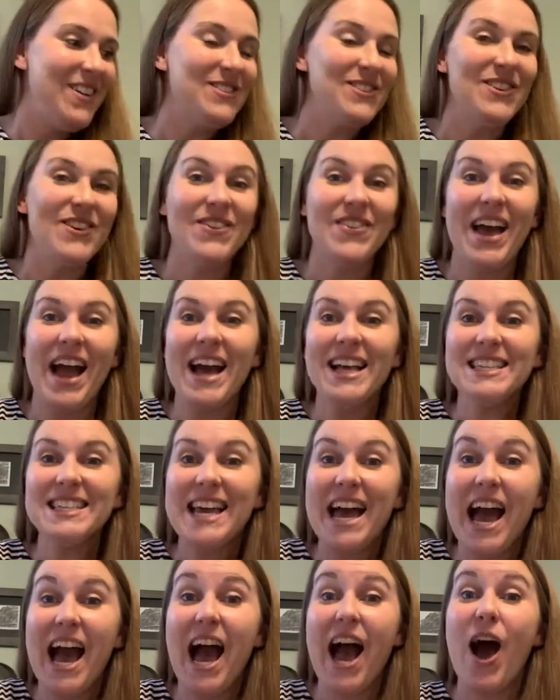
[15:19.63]
So that's
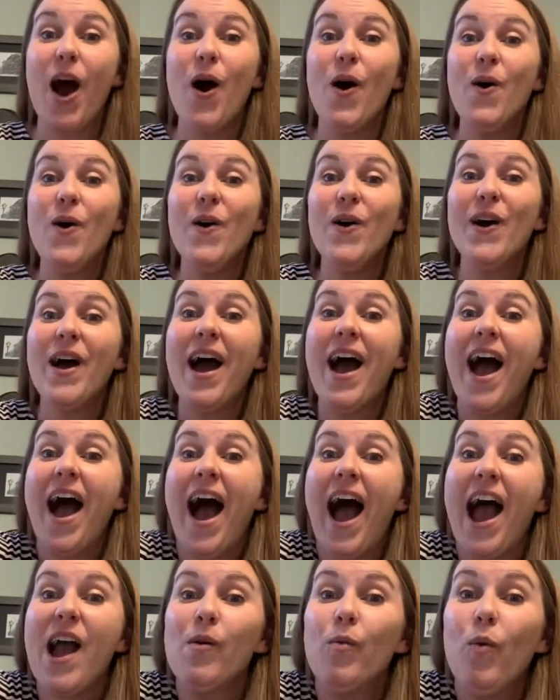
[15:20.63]
how
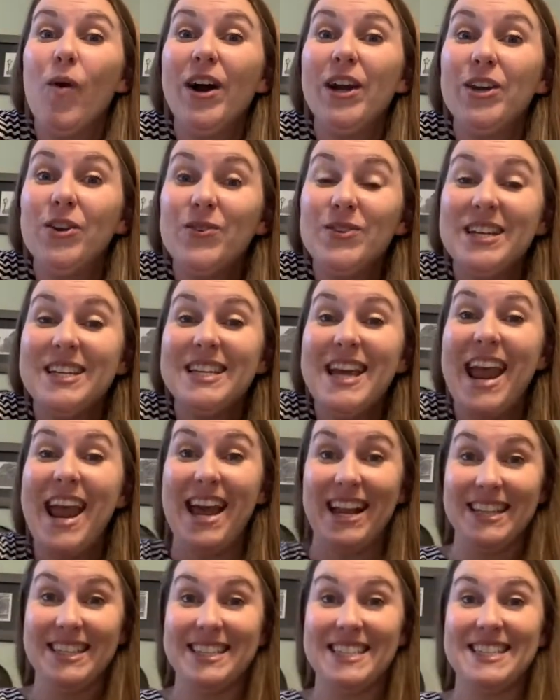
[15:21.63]
I want you to
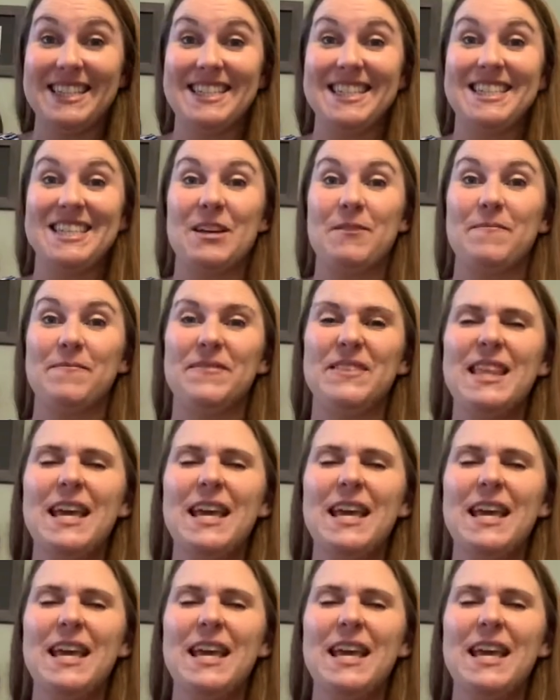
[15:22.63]
dance.